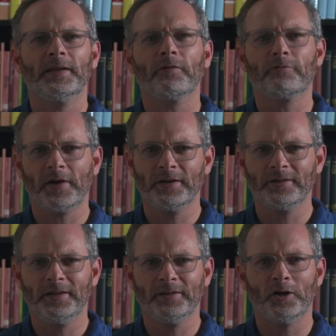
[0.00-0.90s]
Now,
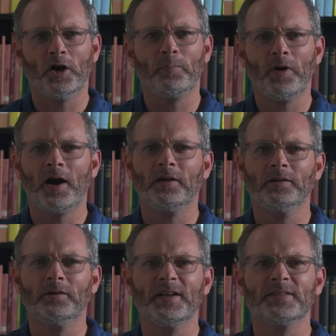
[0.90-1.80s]
finally,
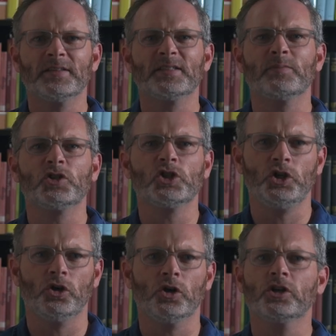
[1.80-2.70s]
Apollo as this
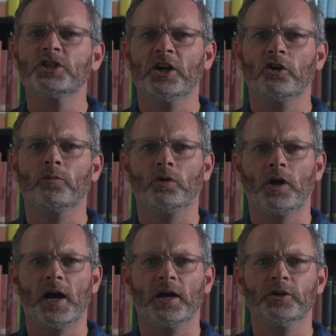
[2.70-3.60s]
obscure, terrible
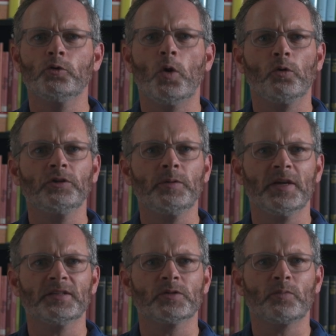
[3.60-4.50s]
god who only
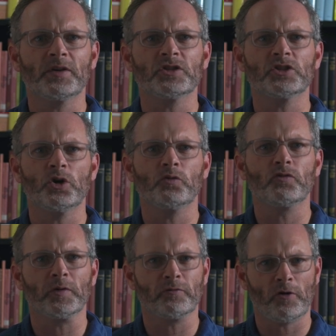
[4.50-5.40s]
makes his presence known
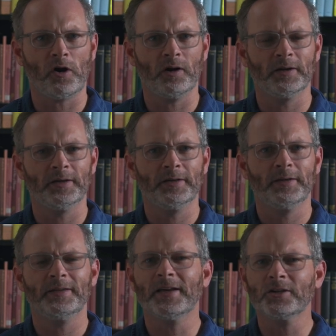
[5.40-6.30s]
from afar
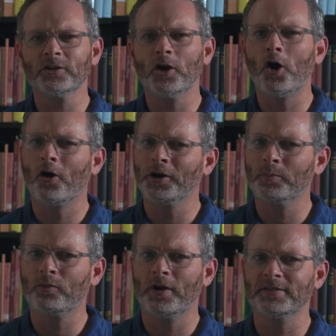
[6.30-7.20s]
is actually already
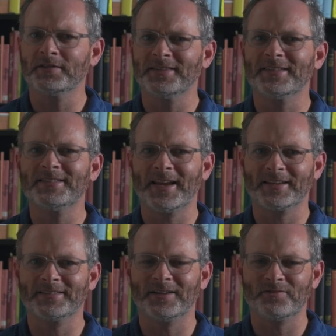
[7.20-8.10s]
present in the
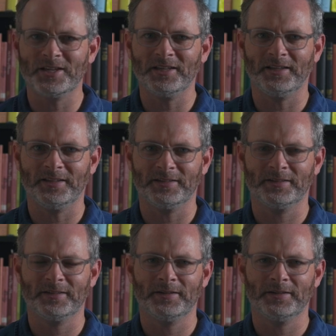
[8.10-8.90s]
text of the Iliad.